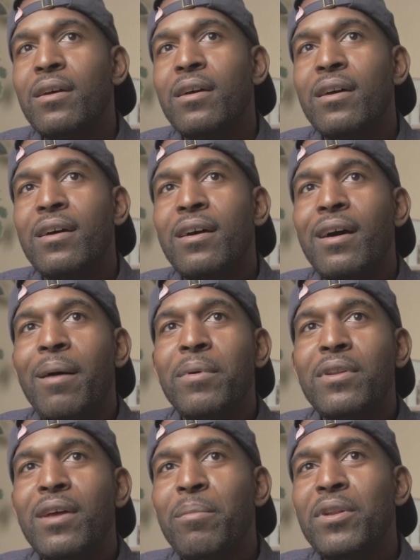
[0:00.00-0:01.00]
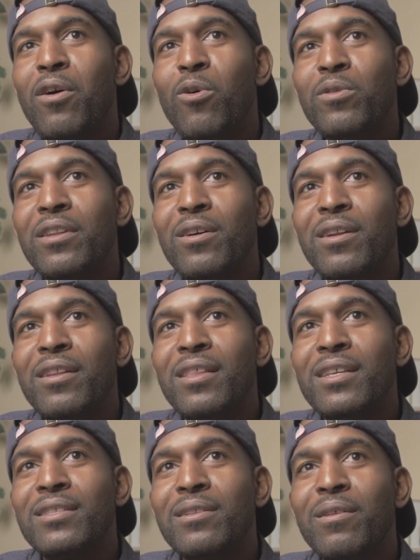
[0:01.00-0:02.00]
I've been holding on to this
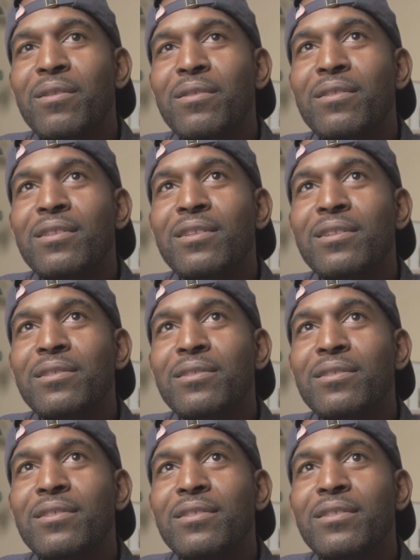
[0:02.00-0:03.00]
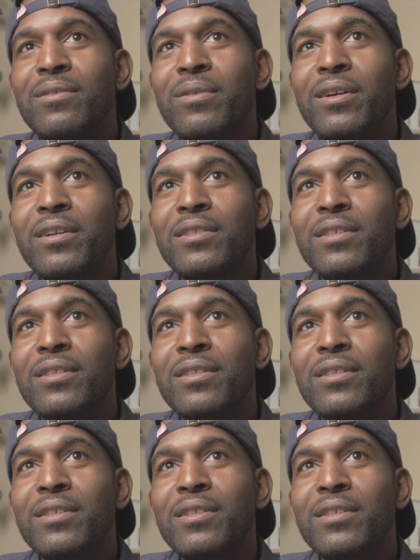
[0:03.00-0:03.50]
little, where is it?